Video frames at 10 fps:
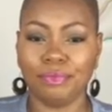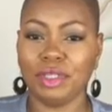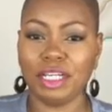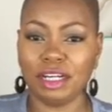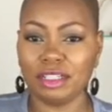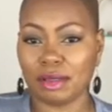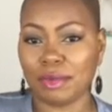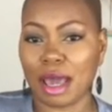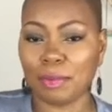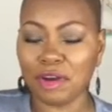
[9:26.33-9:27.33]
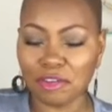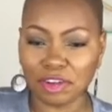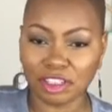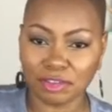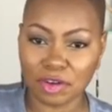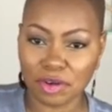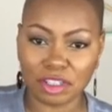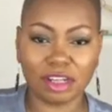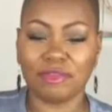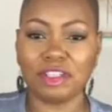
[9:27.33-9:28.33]
because I'm not perfect, of course,
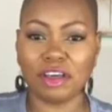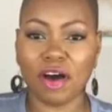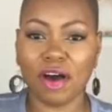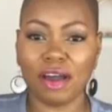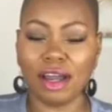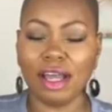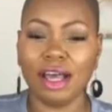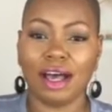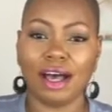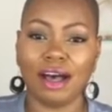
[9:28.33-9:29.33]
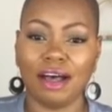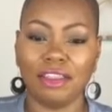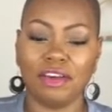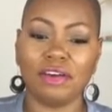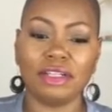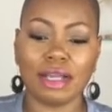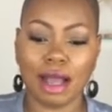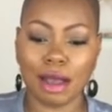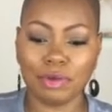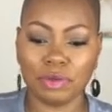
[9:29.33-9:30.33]
none of us are. There are
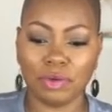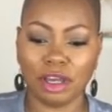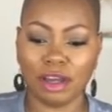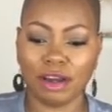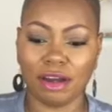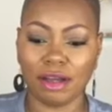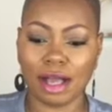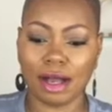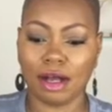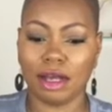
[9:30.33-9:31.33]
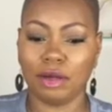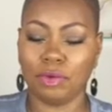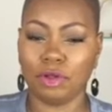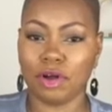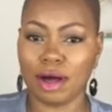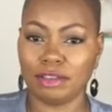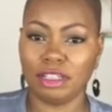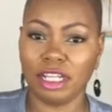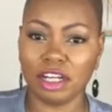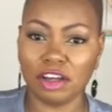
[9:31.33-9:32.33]
times where I will go out
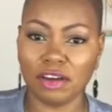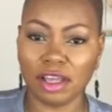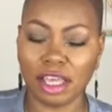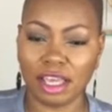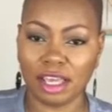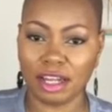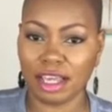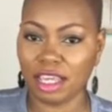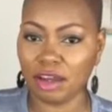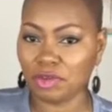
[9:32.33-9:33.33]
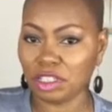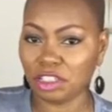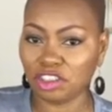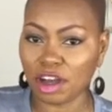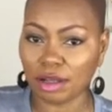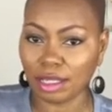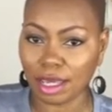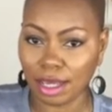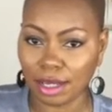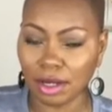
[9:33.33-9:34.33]
to dinner and I can't resist chocolate
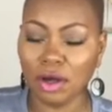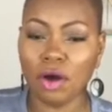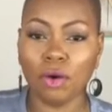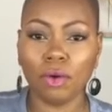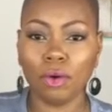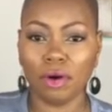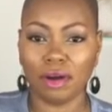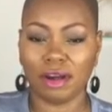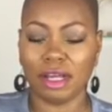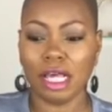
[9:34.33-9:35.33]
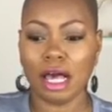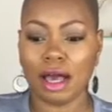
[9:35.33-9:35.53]
cake, or